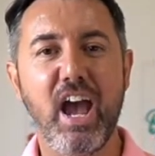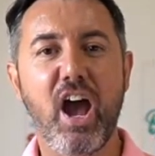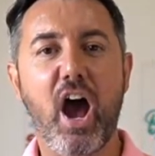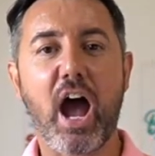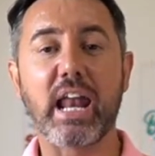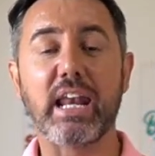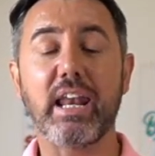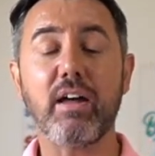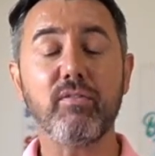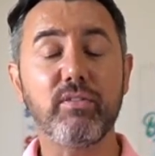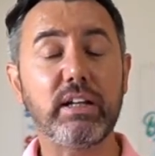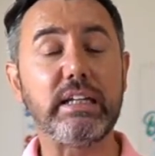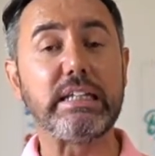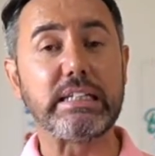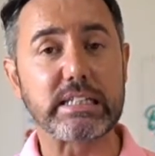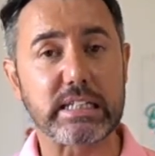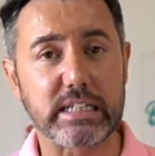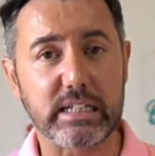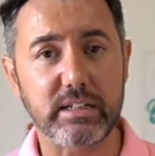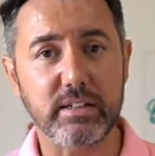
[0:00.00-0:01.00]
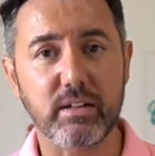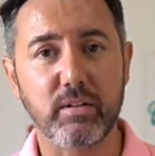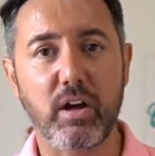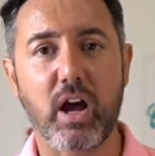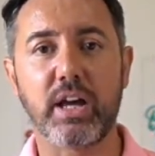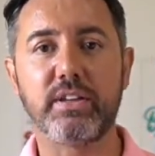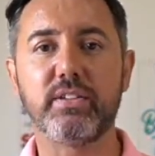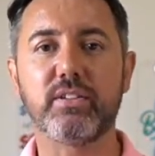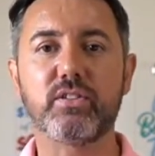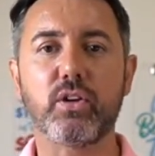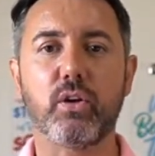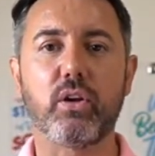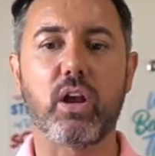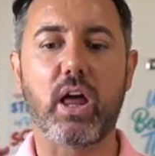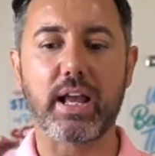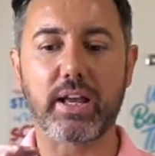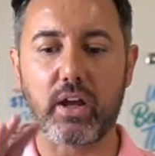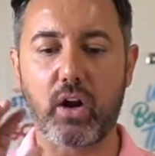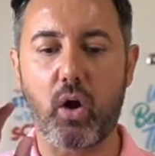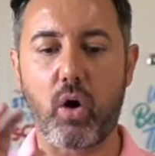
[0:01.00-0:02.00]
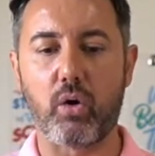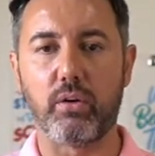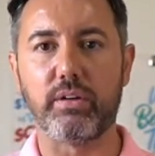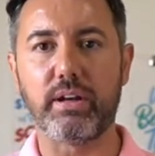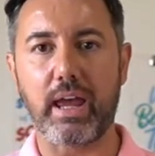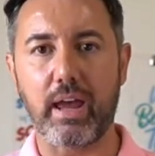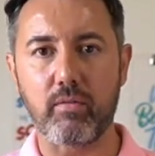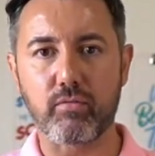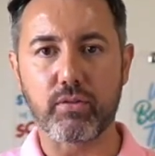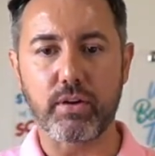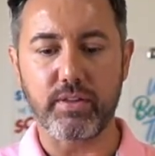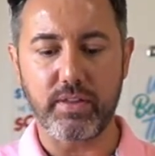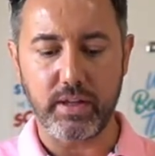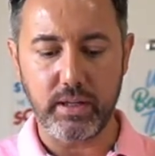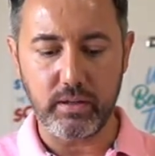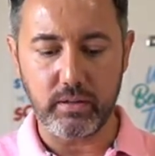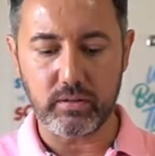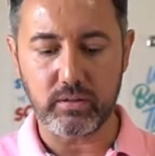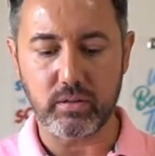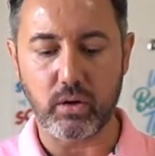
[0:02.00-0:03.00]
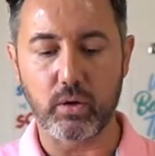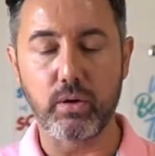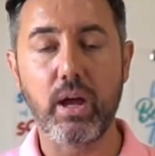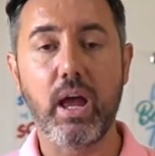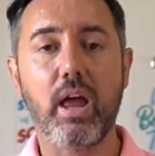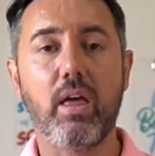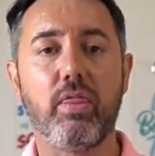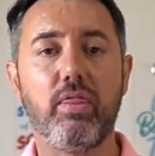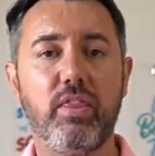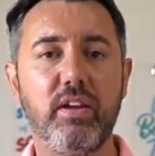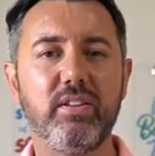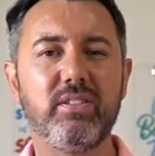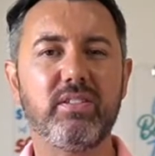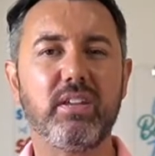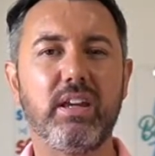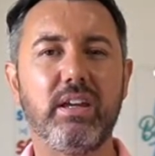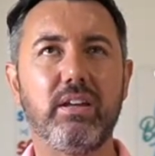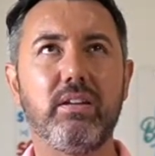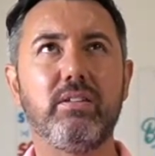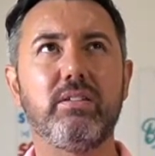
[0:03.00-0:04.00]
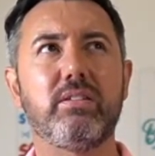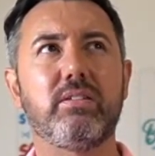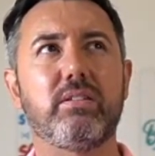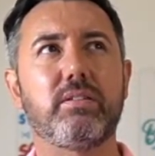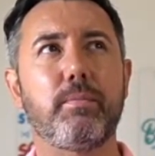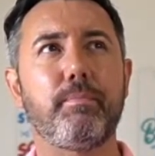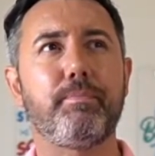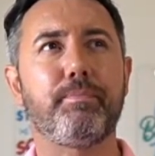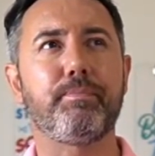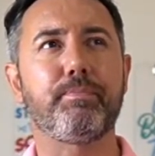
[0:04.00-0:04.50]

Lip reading: I love glitter. I just don't like it on everything. So this is